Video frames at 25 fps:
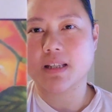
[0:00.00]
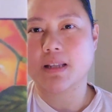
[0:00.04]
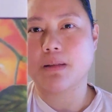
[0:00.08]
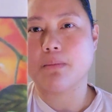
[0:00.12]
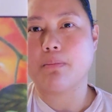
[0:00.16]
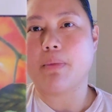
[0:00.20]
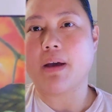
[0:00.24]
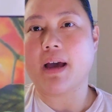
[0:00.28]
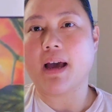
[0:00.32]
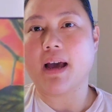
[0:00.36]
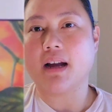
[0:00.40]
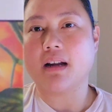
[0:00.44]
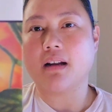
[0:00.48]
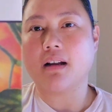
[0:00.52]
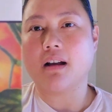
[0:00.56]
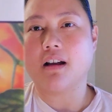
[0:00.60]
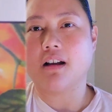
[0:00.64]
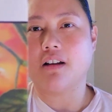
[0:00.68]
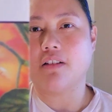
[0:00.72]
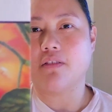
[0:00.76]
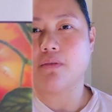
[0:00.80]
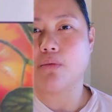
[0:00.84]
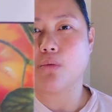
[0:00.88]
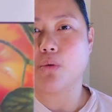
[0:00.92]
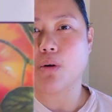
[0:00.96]
the back
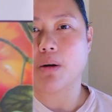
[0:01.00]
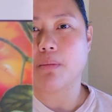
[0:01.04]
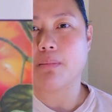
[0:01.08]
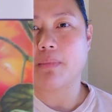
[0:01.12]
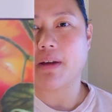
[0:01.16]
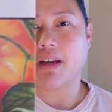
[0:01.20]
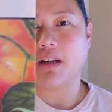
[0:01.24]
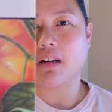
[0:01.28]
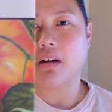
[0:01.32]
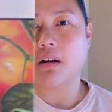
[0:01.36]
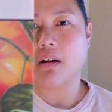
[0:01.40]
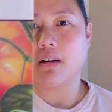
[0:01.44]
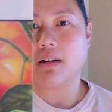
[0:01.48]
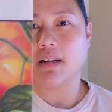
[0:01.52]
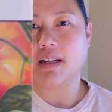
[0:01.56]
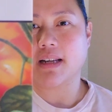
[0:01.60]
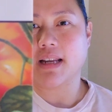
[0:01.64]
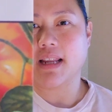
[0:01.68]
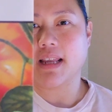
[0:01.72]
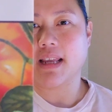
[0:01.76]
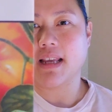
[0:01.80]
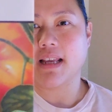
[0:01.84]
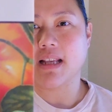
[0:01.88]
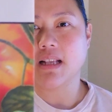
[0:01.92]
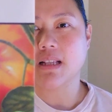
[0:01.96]
of where my garden
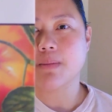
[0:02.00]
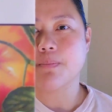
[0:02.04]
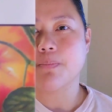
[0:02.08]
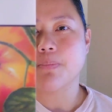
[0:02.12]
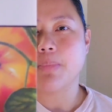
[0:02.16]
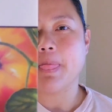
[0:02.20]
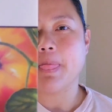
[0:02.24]
is.